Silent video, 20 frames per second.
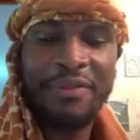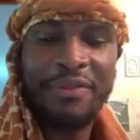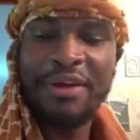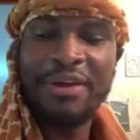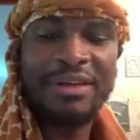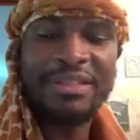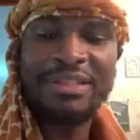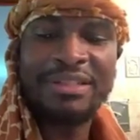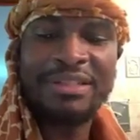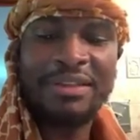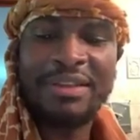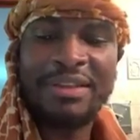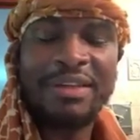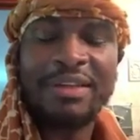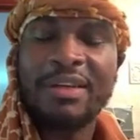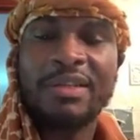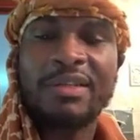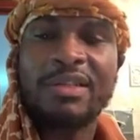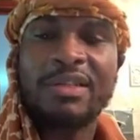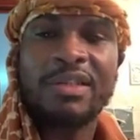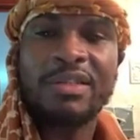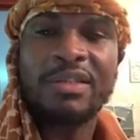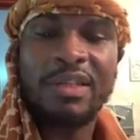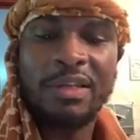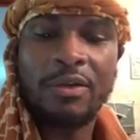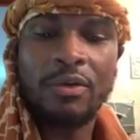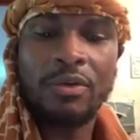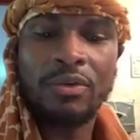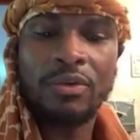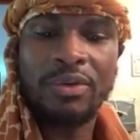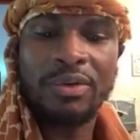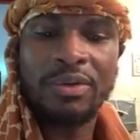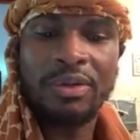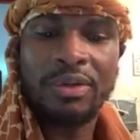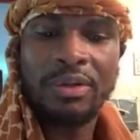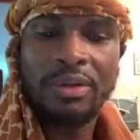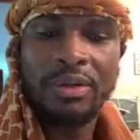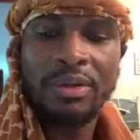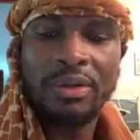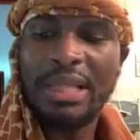for there is nothing concealed
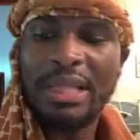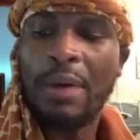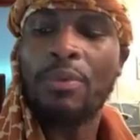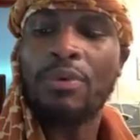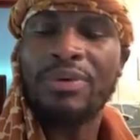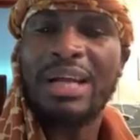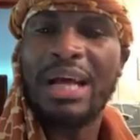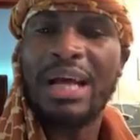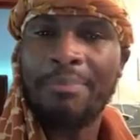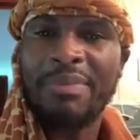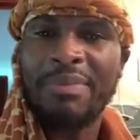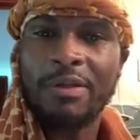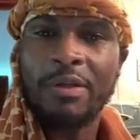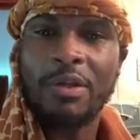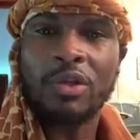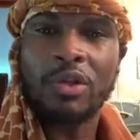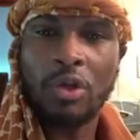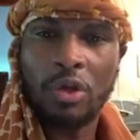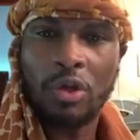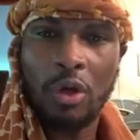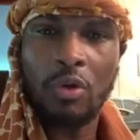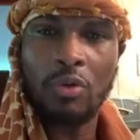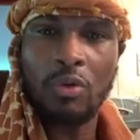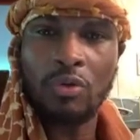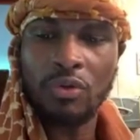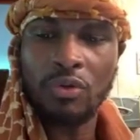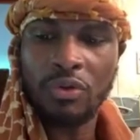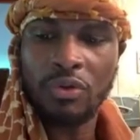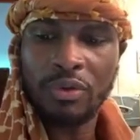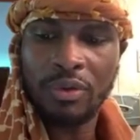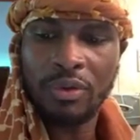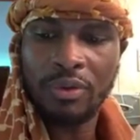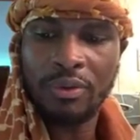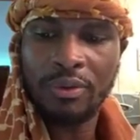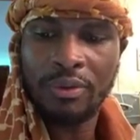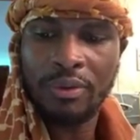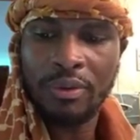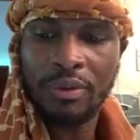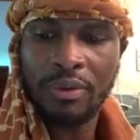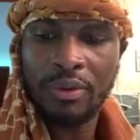that will not be disclosed,
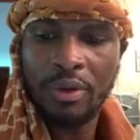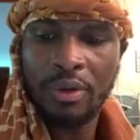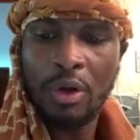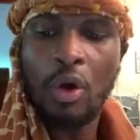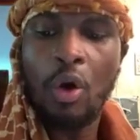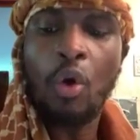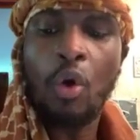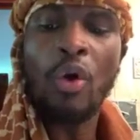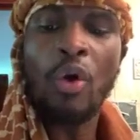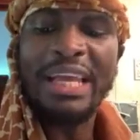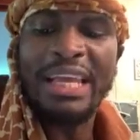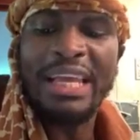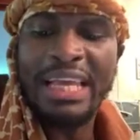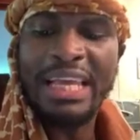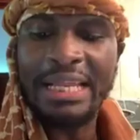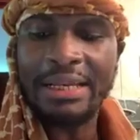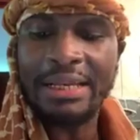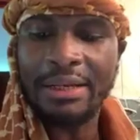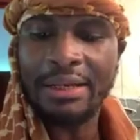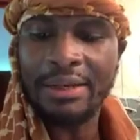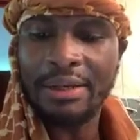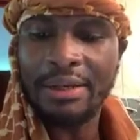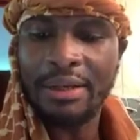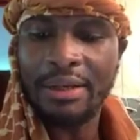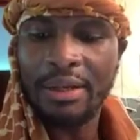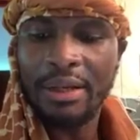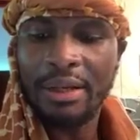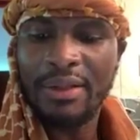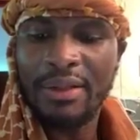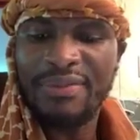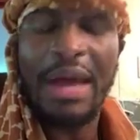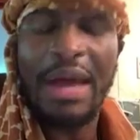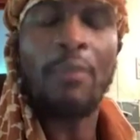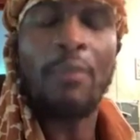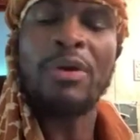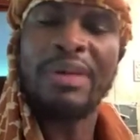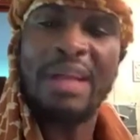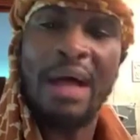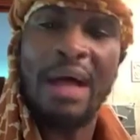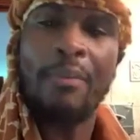or hidden
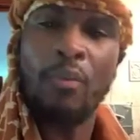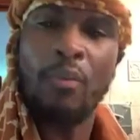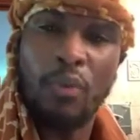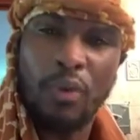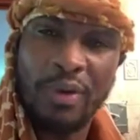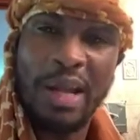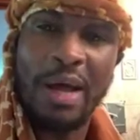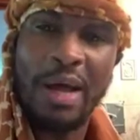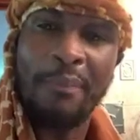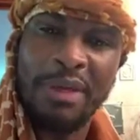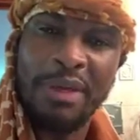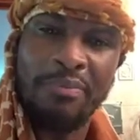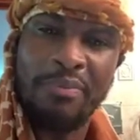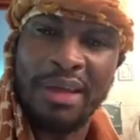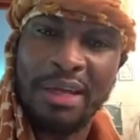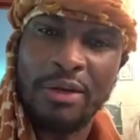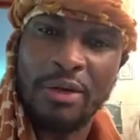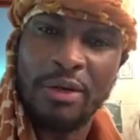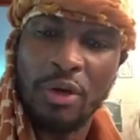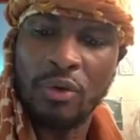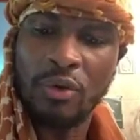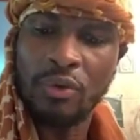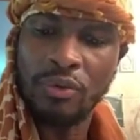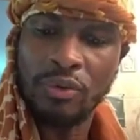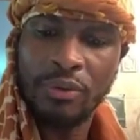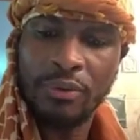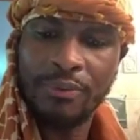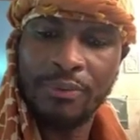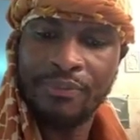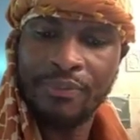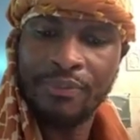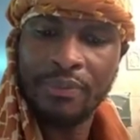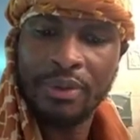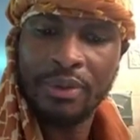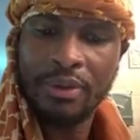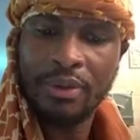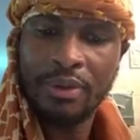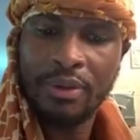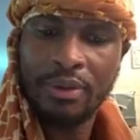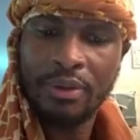that will not be made known.
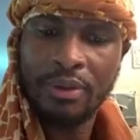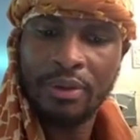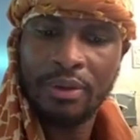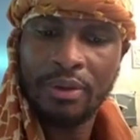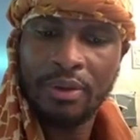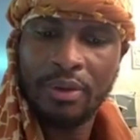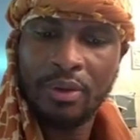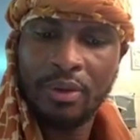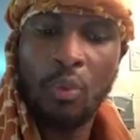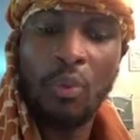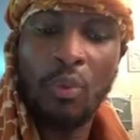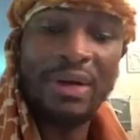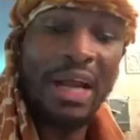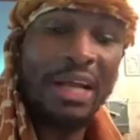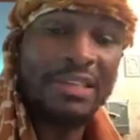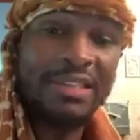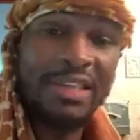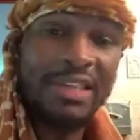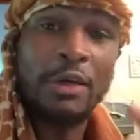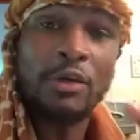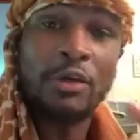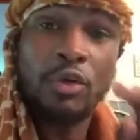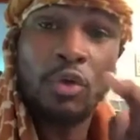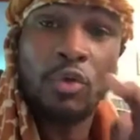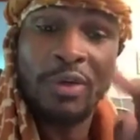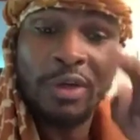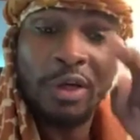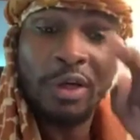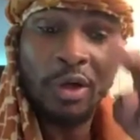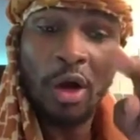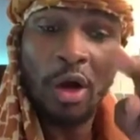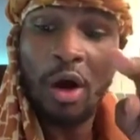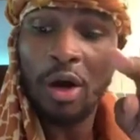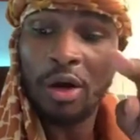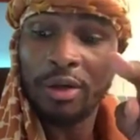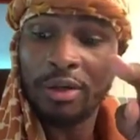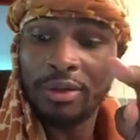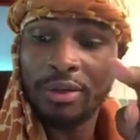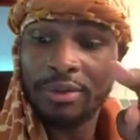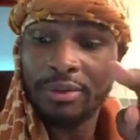What I tell you in the
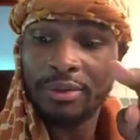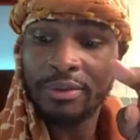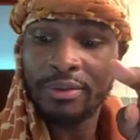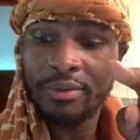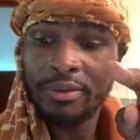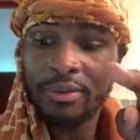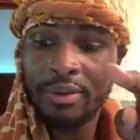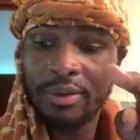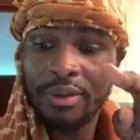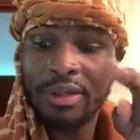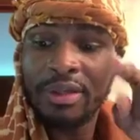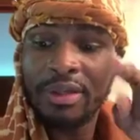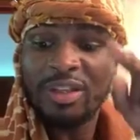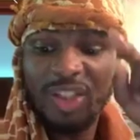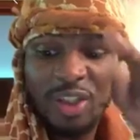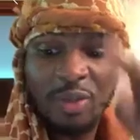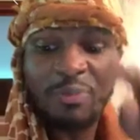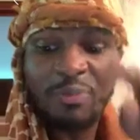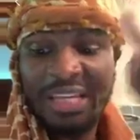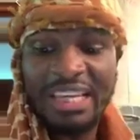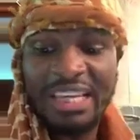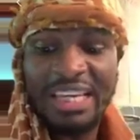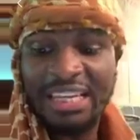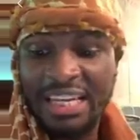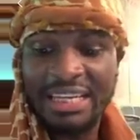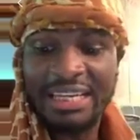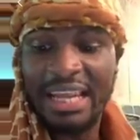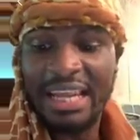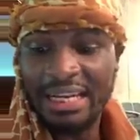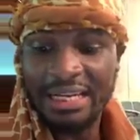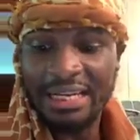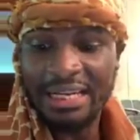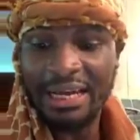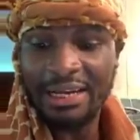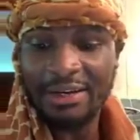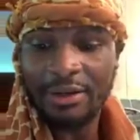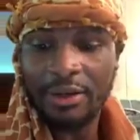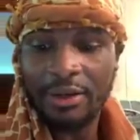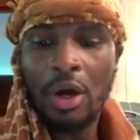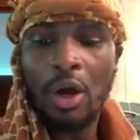dark, speak in the
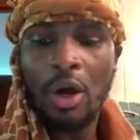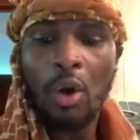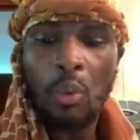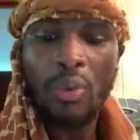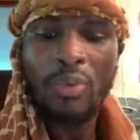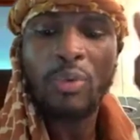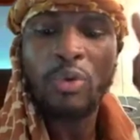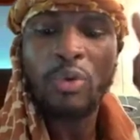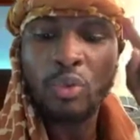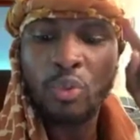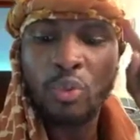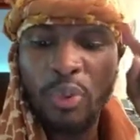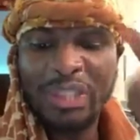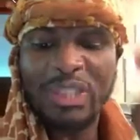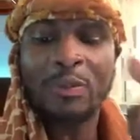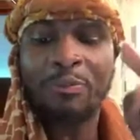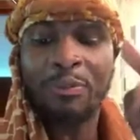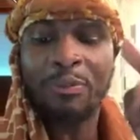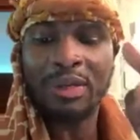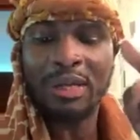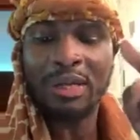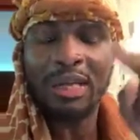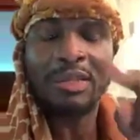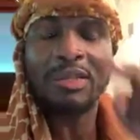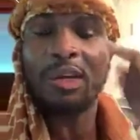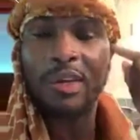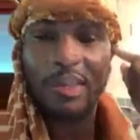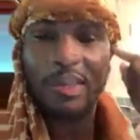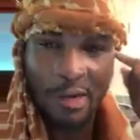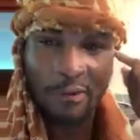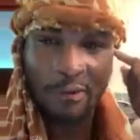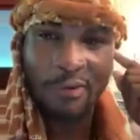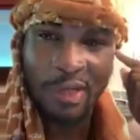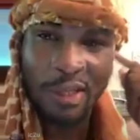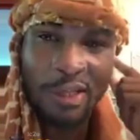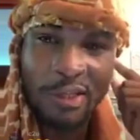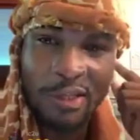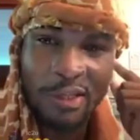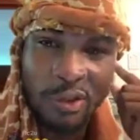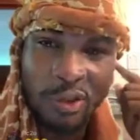daylight, what was whispered in your ear,
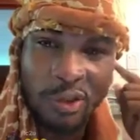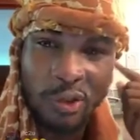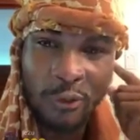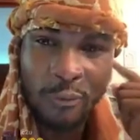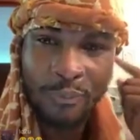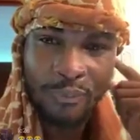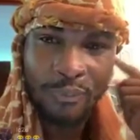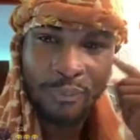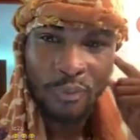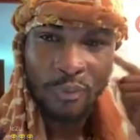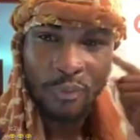it is.